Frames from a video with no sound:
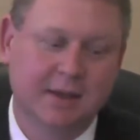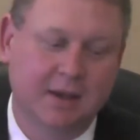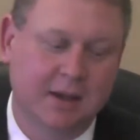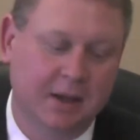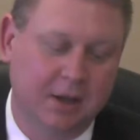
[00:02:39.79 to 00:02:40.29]

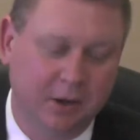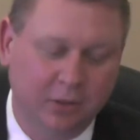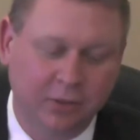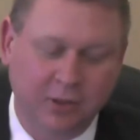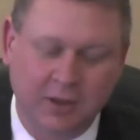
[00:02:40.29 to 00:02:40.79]

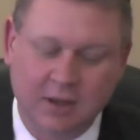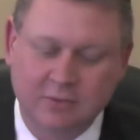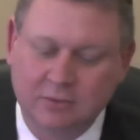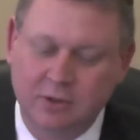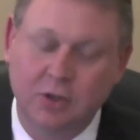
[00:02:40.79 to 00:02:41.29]
Another thing
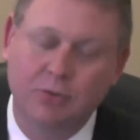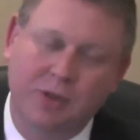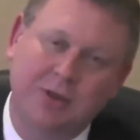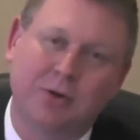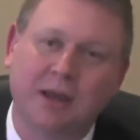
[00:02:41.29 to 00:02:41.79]
is that you
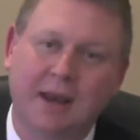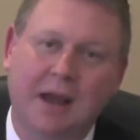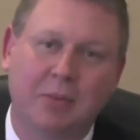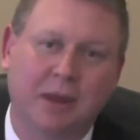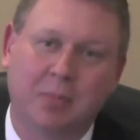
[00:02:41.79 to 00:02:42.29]
think you're getting
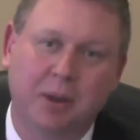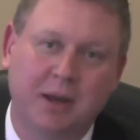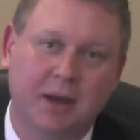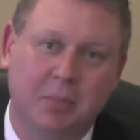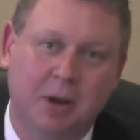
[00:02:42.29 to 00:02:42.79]
out without
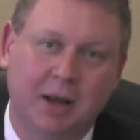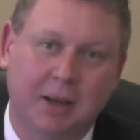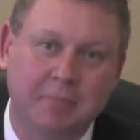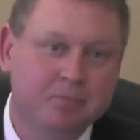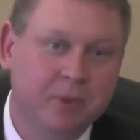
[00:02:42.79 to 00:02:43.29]
paying any money.